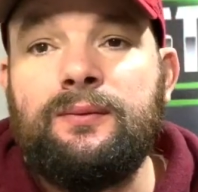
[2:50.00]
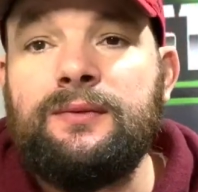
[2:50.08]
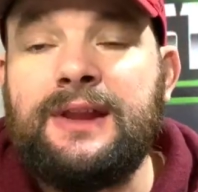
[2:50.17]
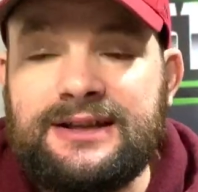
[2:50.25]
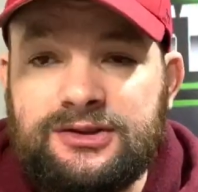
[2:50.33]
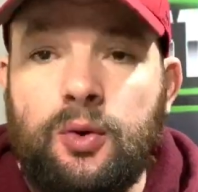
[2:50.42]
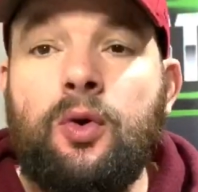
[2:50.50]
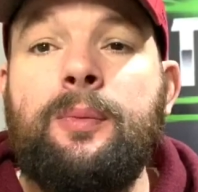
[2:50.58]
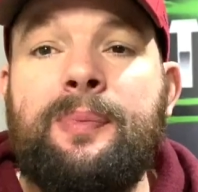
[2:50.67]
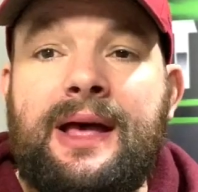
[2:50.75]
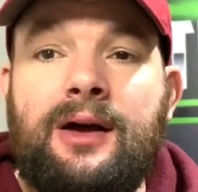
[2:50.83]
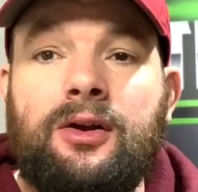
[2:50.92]
let's talk
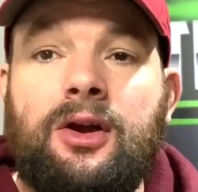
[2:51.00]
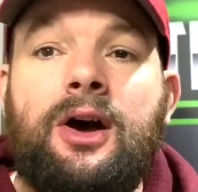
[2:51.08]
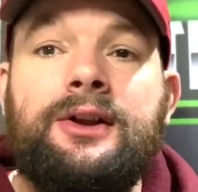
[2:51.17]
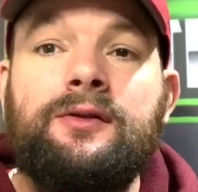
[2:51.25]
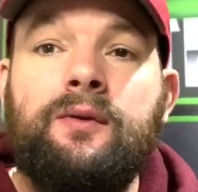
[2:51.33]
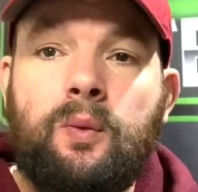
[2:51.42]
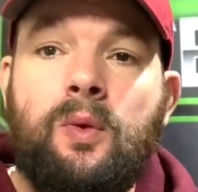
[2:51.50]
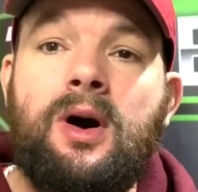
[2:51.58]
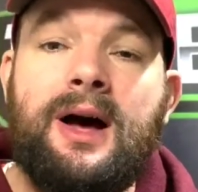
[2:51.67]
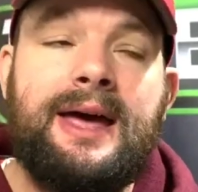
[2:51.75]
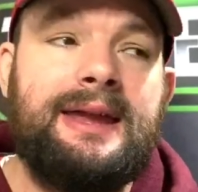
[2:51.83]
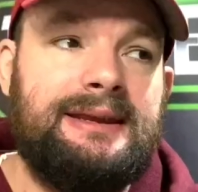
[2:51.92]
about kind of
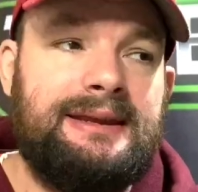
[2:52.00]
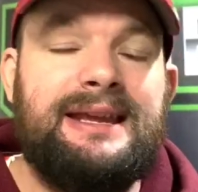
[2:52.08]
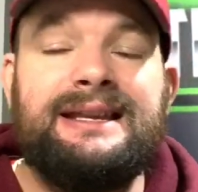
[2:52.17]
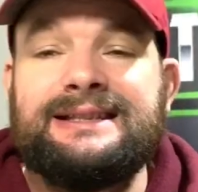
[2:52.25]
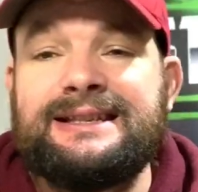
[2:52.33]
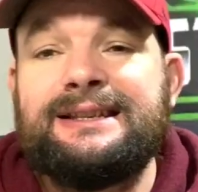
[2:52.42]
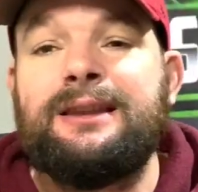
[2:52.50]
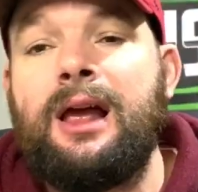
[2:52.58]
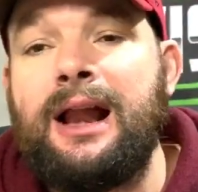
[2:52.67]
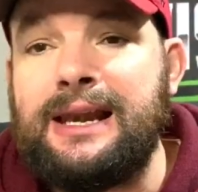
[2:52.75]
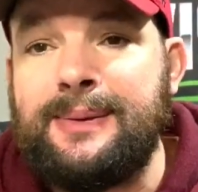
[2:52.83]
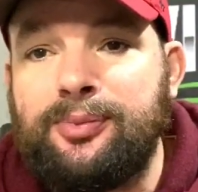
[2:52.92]
why it's
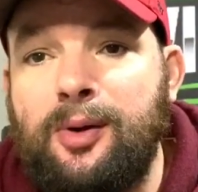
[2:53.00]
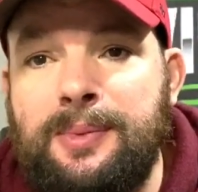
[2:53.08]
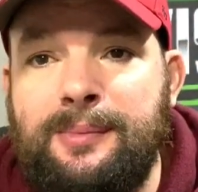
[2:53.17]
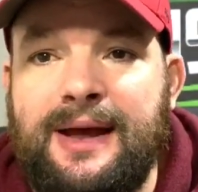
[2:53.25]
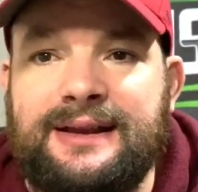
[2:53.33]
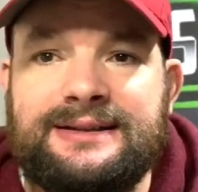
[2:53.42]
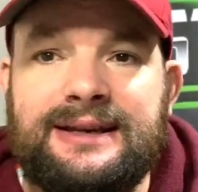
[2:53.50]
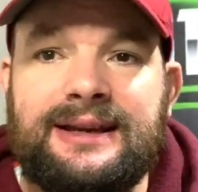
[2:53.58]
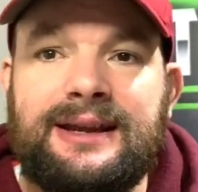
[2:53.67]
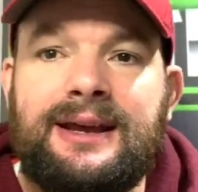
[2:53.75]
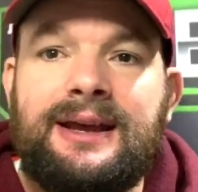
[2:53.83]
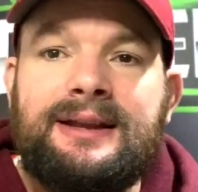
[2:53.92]
slightly
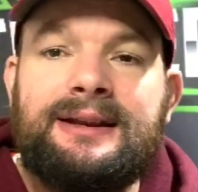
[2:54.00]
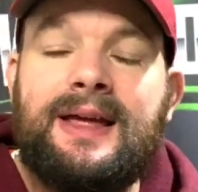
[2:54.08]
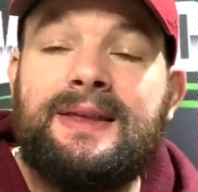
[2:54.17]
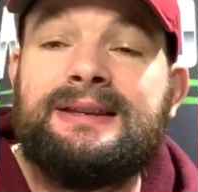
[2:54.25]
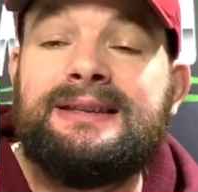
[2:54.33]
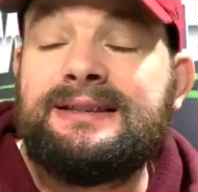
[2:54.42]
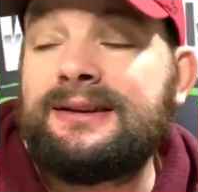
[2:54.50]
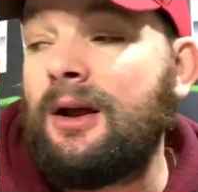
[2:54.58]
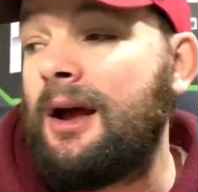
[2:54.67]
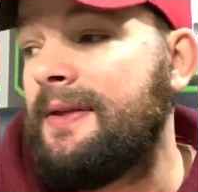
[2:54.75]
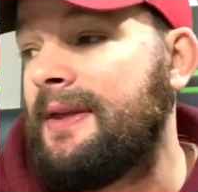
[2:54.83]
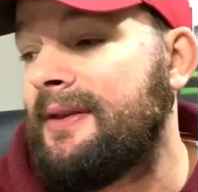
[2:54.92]
problematic. Now, this is a
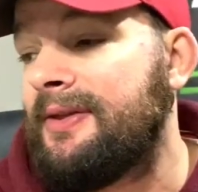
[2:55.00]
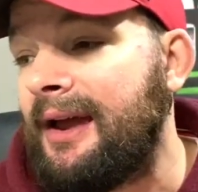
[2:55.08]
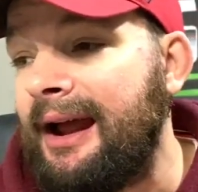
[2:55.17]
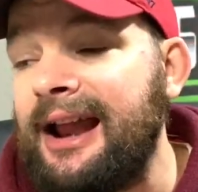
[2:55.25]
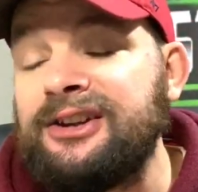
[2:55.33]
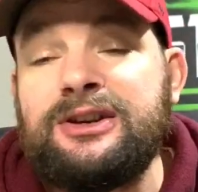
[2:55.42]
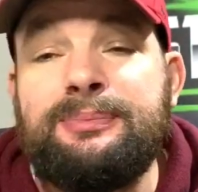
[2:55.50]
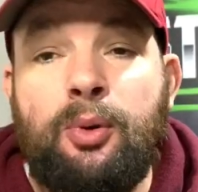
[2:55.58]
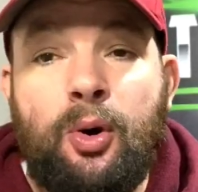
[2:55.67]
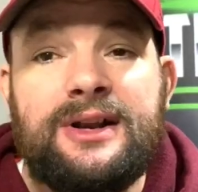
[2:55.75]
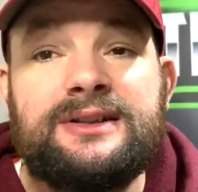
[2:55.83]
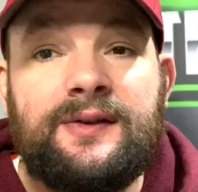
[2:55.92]
guy that actually
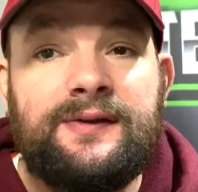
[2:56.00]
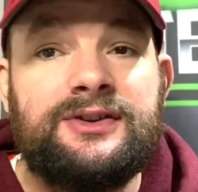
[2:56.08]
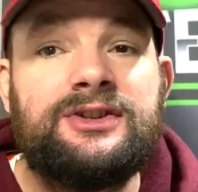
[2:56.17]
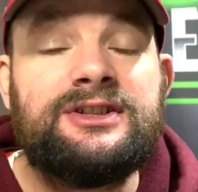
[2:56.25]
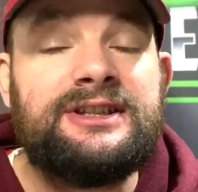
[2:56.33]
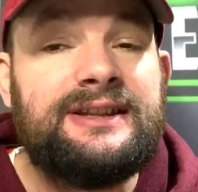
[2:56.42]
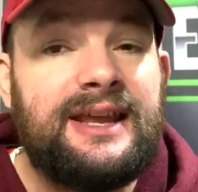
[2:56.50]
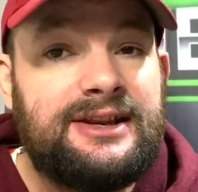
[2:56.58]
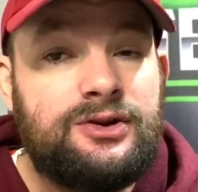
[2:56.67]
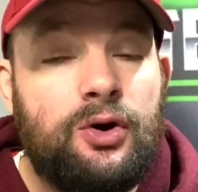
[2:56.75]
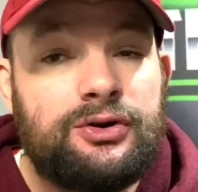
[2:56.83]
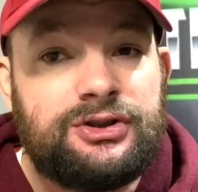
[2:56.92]
points efficiency, they're
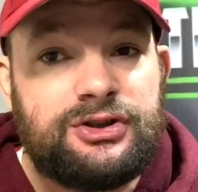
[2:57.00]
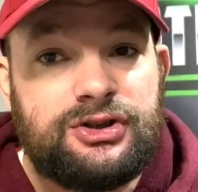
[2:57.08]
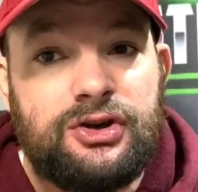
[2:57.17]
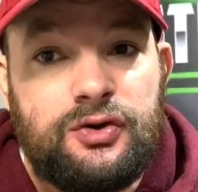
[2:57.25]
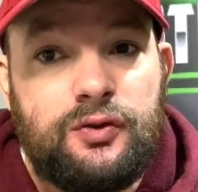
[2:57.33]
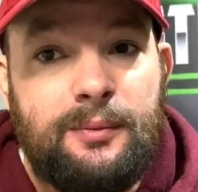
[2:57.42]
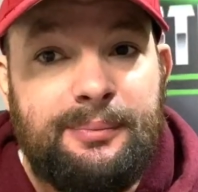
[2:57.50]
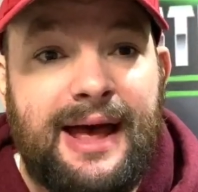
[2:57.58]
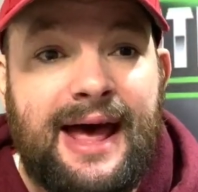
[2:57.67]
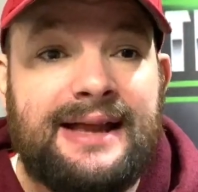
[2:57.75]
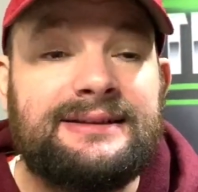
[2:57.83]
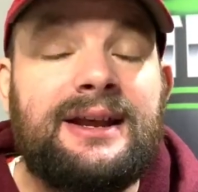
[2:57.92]
not too
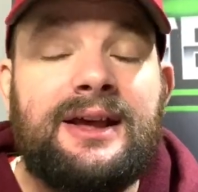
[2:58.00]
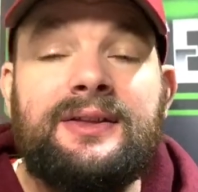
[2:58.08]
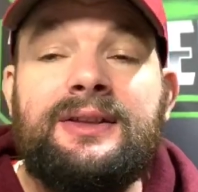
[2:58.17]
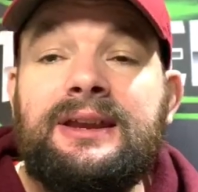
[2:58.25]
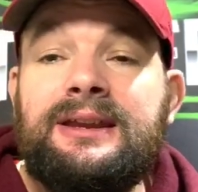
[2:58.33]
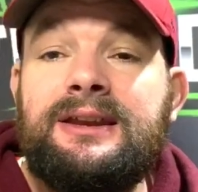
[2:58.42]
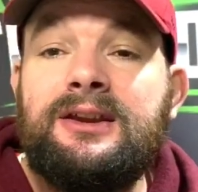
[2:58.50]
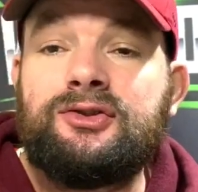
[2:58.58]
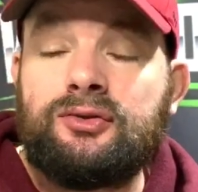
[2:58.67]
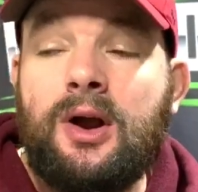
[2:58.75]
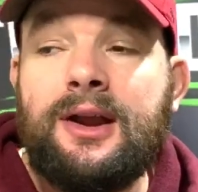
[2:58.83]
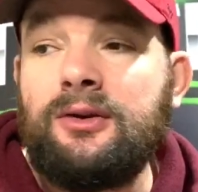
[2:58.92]
bad. The
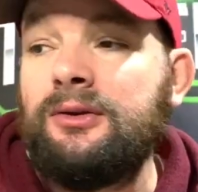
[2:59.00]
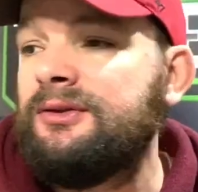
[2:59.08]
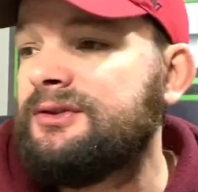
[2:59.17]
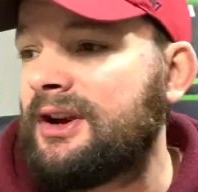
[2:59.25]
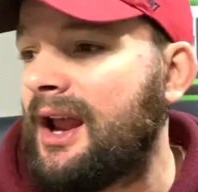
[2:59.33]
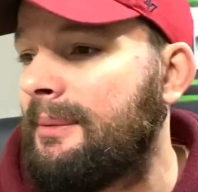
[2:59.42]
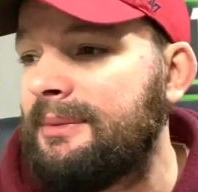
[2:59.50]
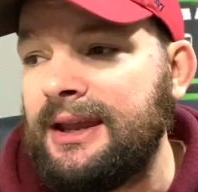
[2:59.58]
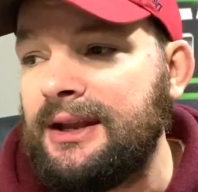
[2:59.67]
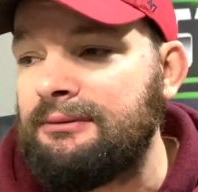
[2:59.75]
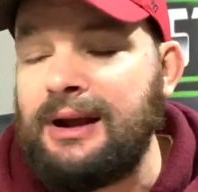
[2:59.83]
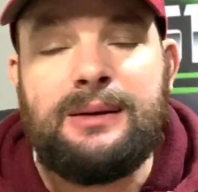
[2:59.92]
Trygons are coming
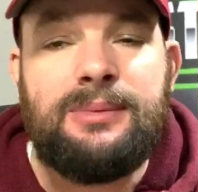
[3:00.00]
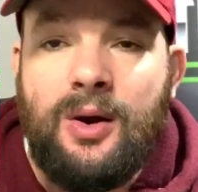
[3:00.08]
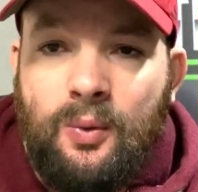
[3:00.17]
in around about